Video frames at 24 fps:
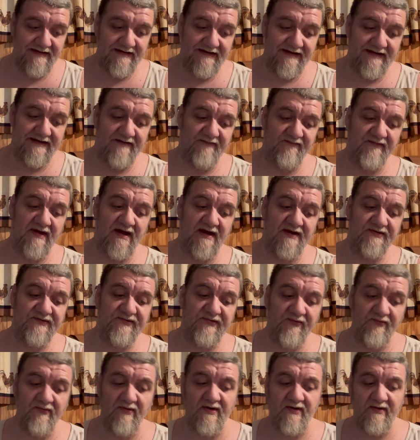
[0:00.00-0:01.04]
And I've got
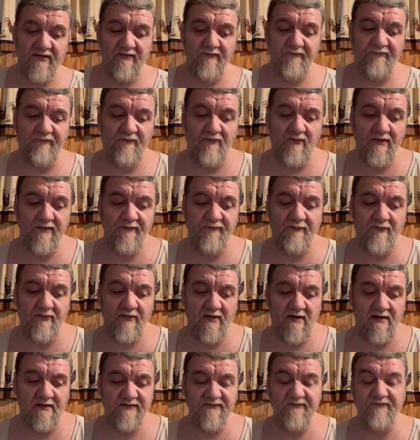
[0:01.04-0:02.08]

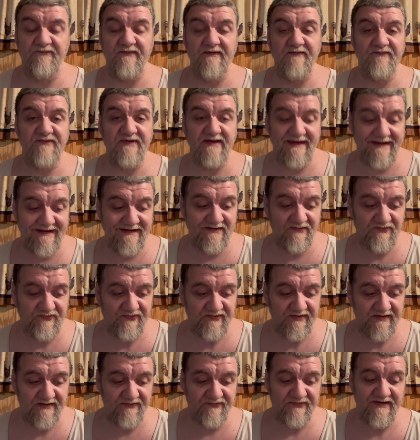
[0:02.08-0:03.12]

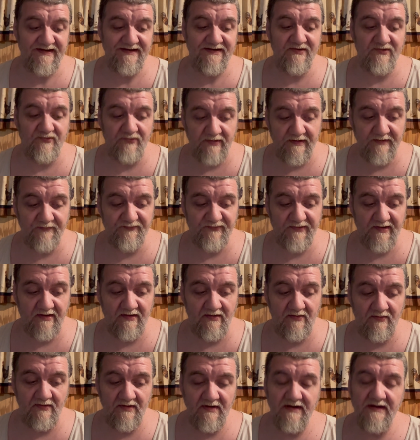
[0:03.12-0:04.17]
$244.58 in
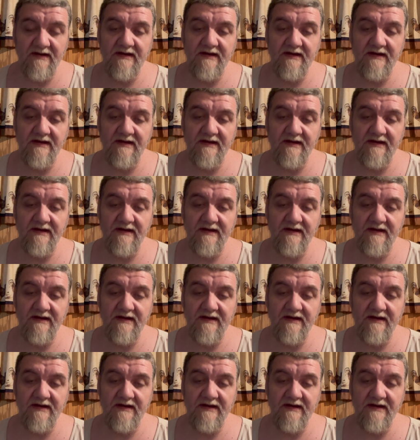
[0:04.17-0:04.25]
crypto